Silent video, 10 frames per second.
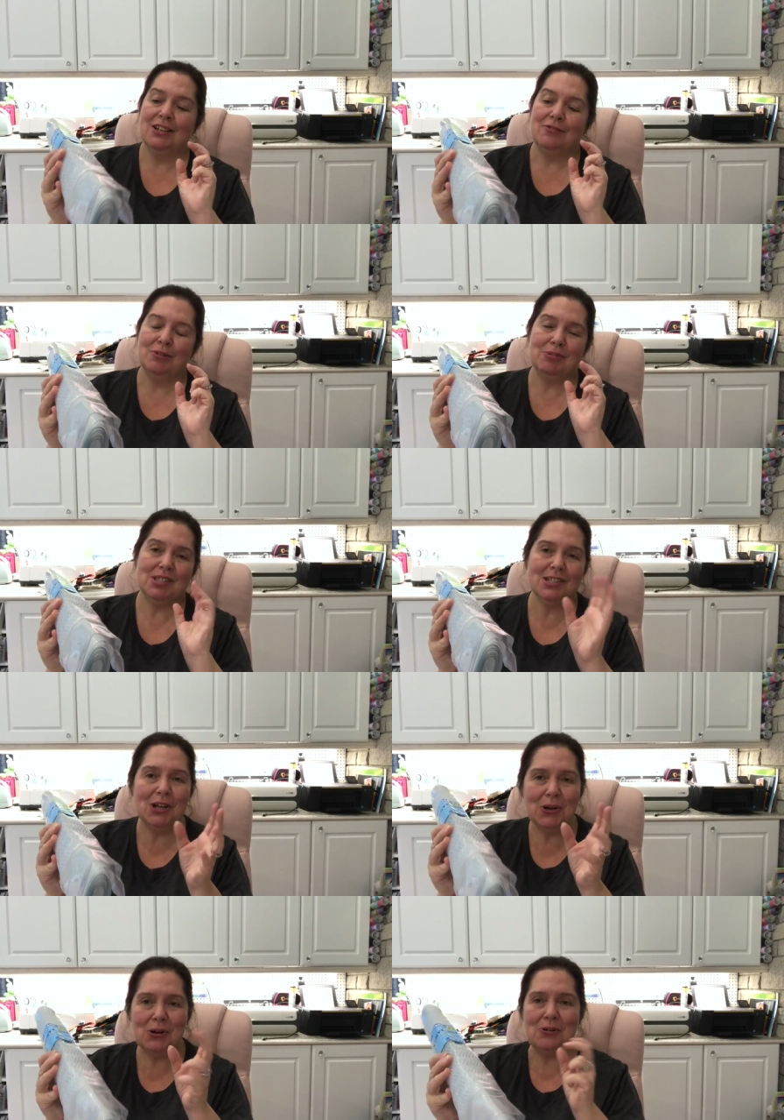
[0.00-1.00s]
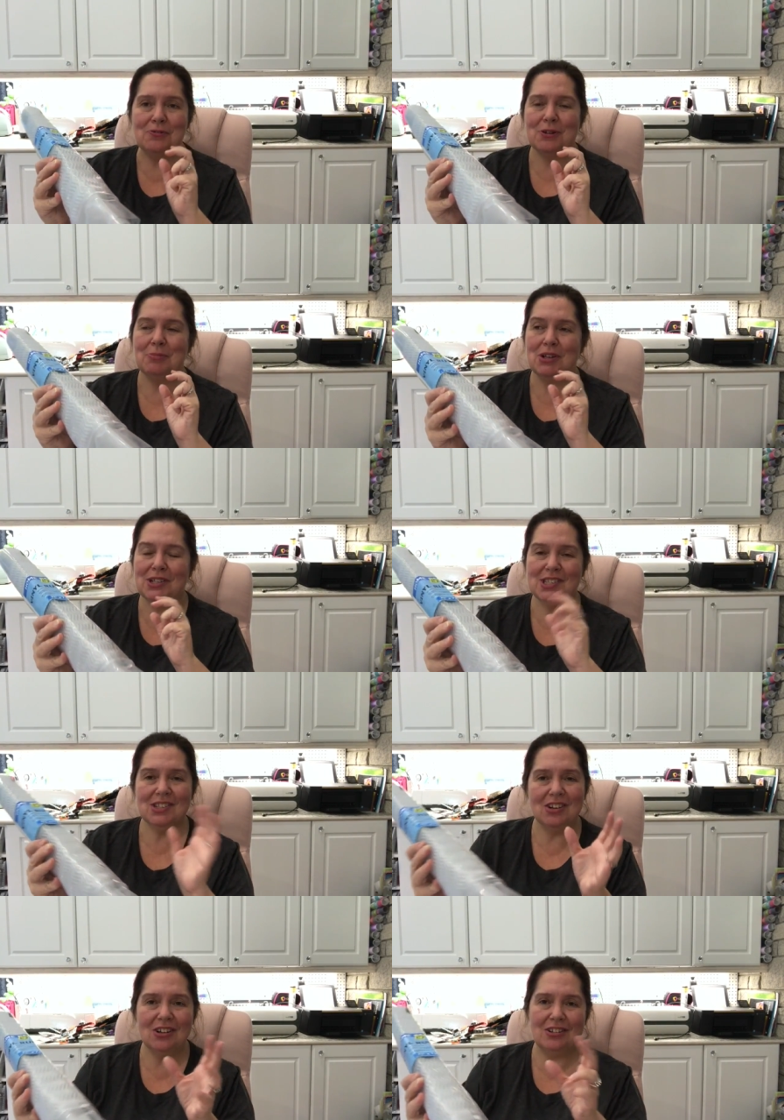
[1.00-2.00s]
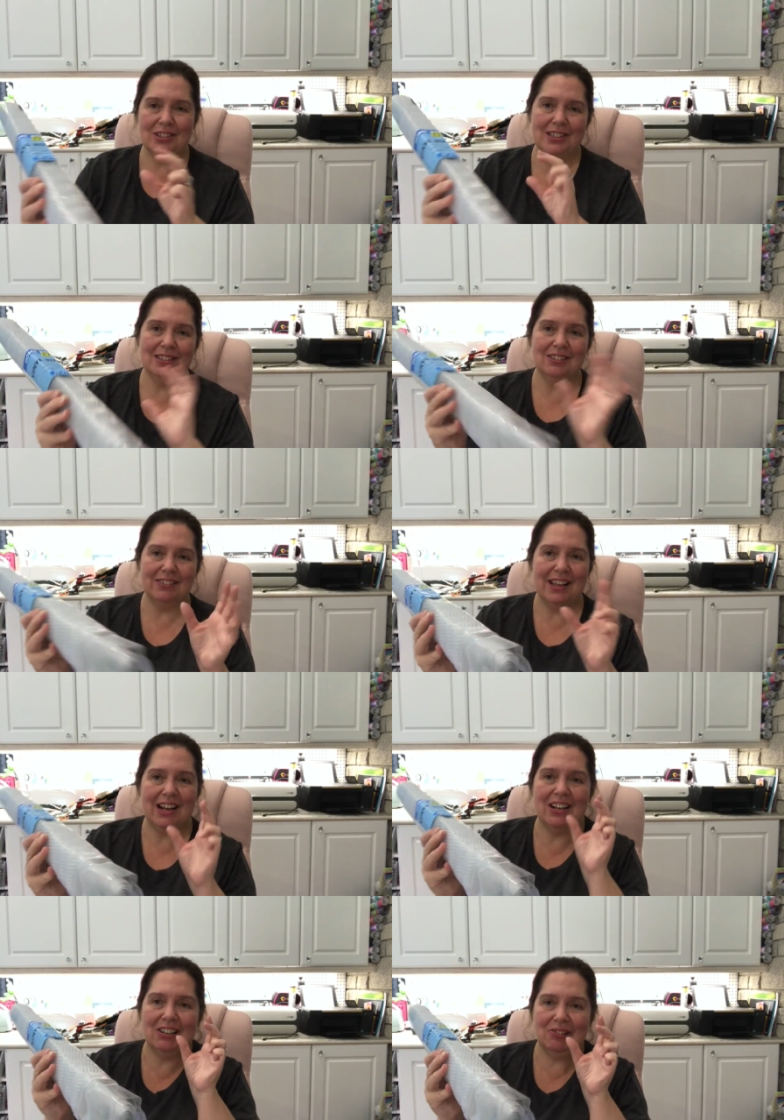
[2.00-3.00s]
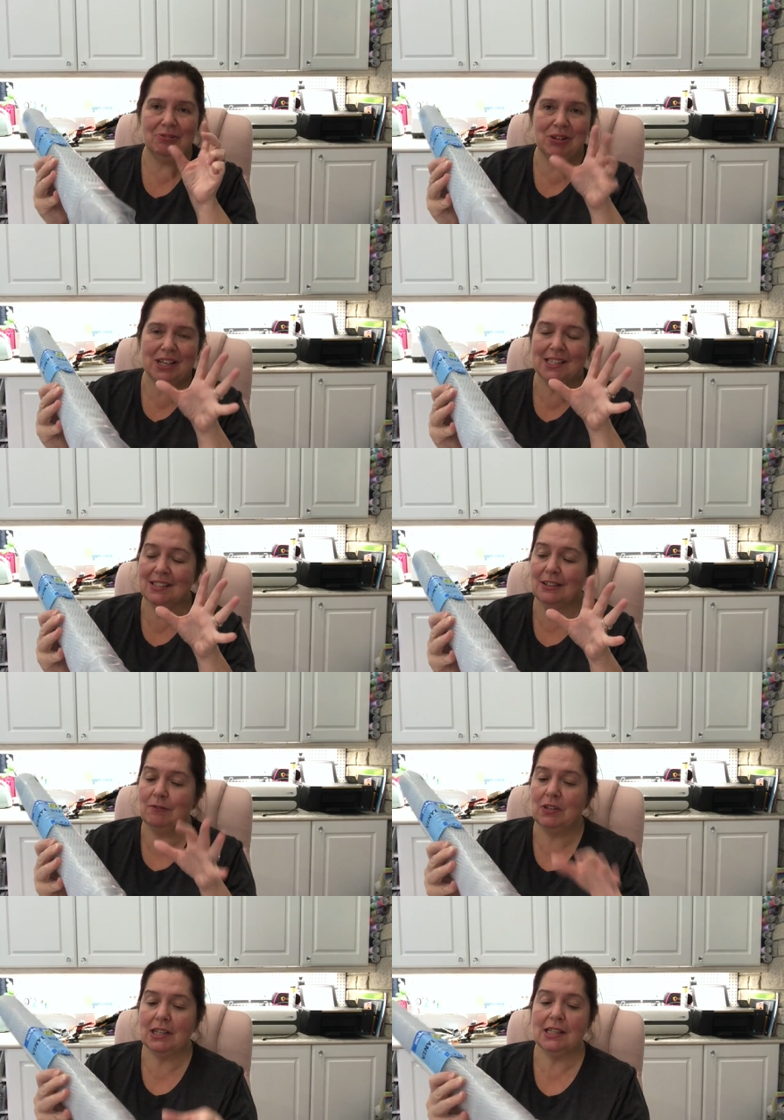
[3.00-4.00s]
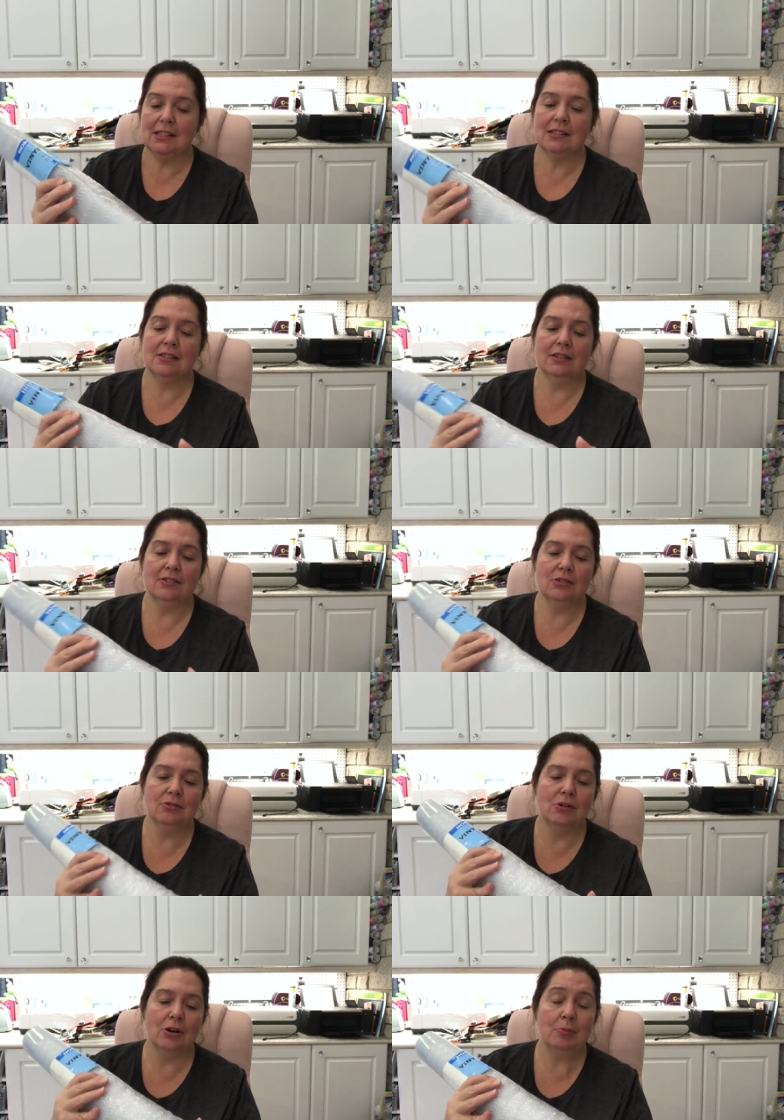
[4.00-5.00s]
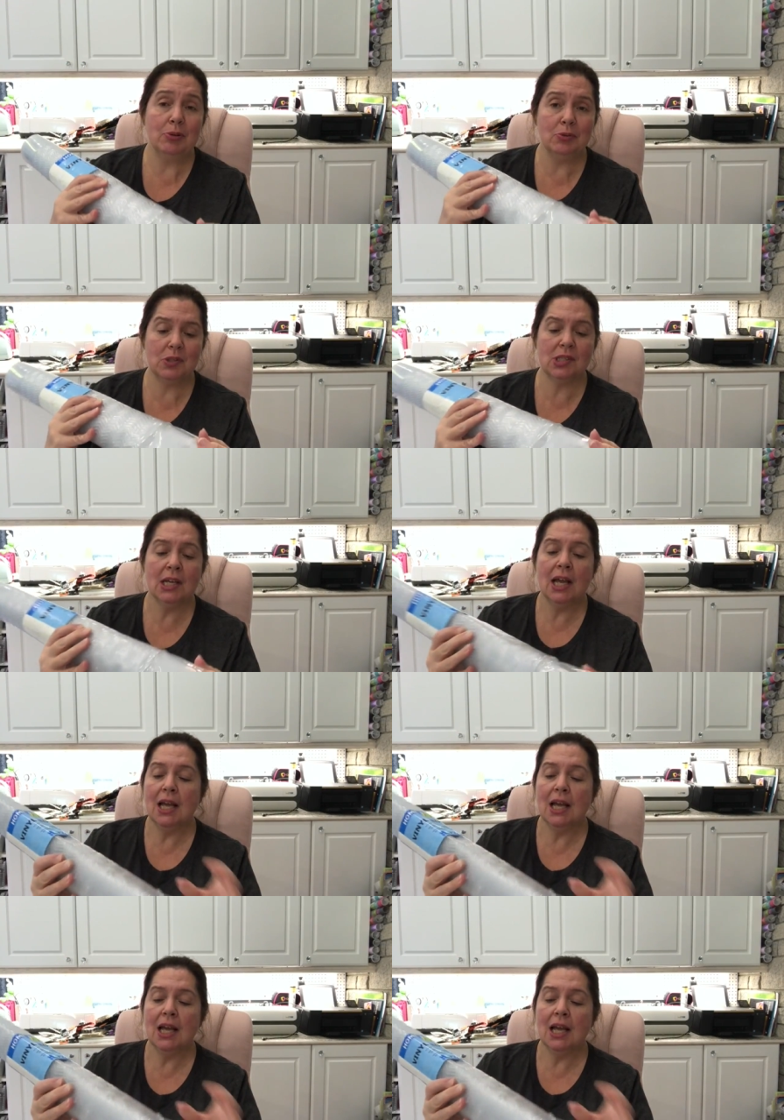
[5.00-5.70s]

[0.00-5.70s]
from snow, from all the salt and all that cruddy stuff that gets stuck to our boots,